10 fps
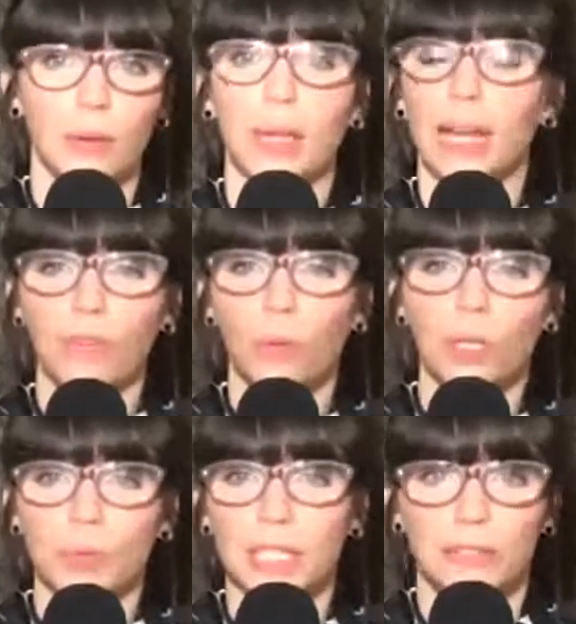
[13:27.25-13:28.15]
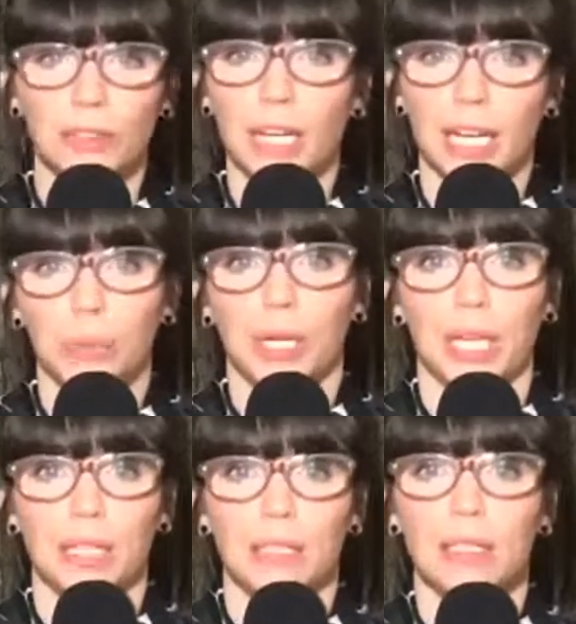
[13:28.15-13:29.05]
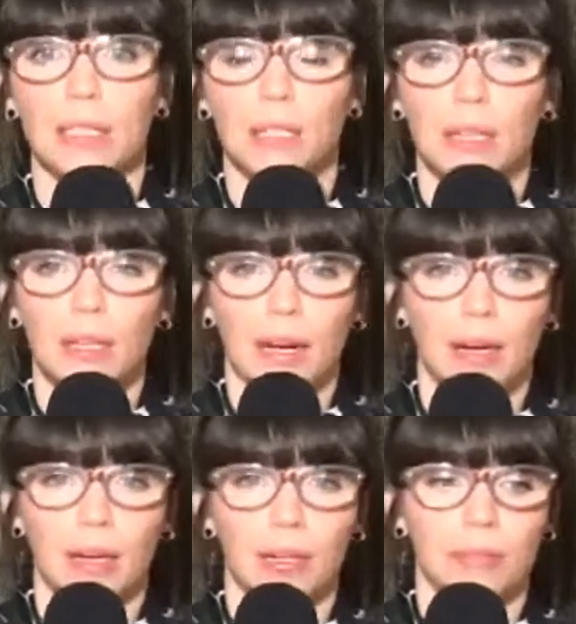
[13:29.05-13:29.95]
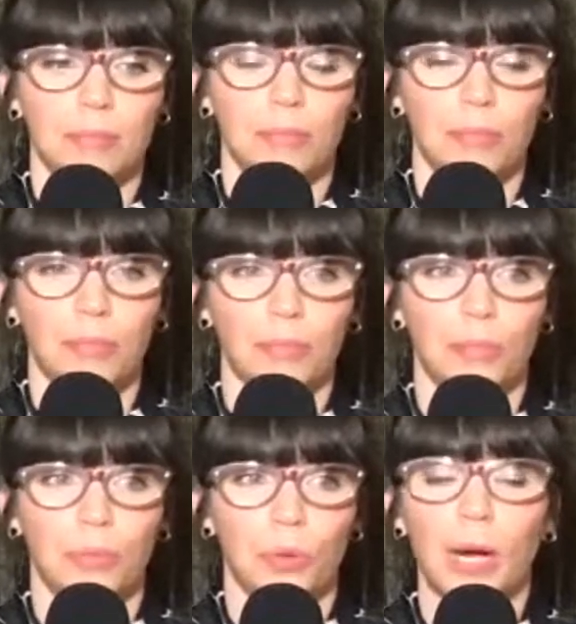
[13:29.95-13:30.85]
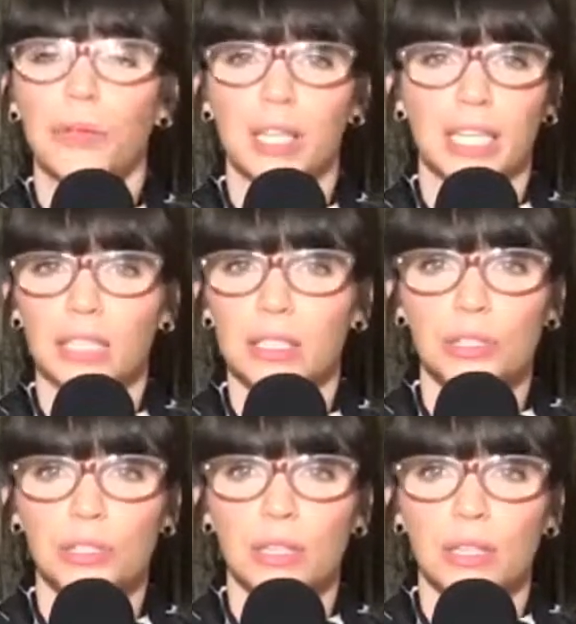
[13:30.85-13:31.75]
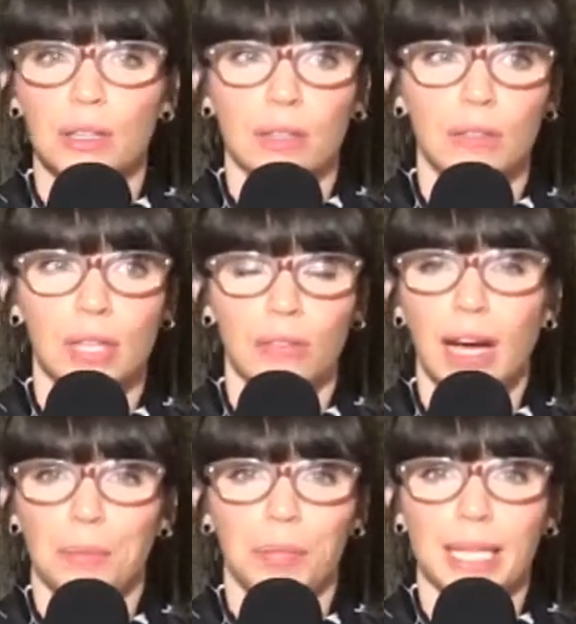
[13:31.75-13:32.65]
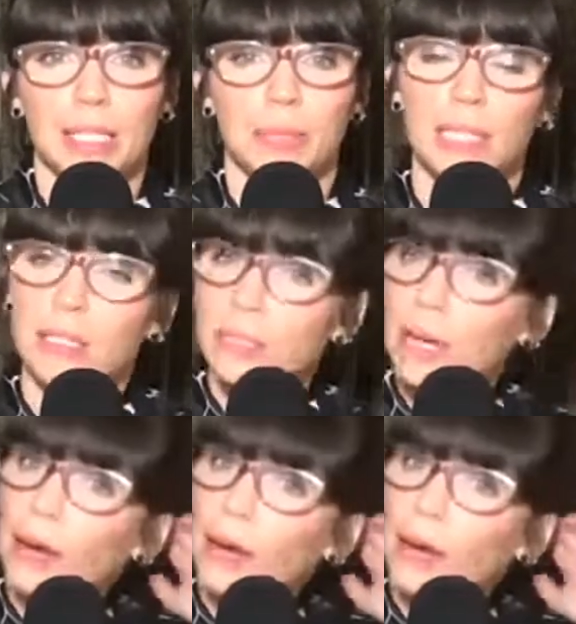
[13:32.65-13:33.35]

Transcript: I mean, I've worked with different companies throughout the years that have gotten placements.